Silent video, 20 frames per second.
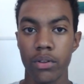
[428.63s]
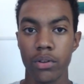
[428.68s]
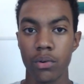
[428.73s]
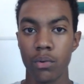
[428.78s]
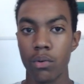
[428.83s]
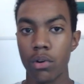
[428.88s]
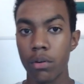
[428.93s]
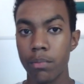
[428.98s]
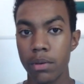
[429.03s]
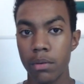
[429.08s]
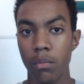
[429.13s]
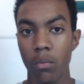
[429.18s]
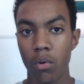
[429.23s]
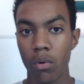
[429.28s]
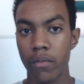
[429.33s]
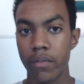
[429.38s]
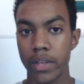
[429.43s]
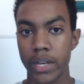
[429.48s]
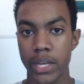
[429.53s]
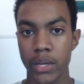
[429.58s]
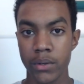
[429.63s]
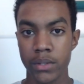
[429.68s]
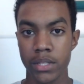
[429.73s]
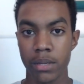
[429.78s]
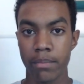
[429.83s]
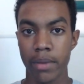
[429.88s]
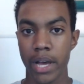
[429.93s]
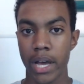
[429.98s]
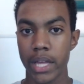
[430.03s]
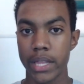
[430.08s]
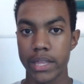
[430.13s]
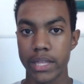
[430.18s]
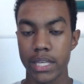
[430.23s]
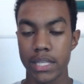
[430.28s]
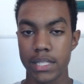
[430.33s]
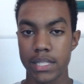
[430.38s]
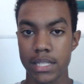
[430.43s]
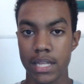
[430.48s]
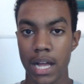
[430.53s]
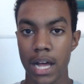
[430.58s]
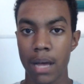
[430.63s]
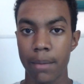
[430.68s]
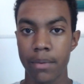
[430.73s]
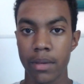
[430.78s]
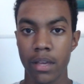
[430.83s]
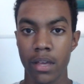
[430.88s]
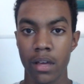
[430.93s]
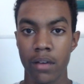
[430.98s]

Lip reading: There will be more videos about this topic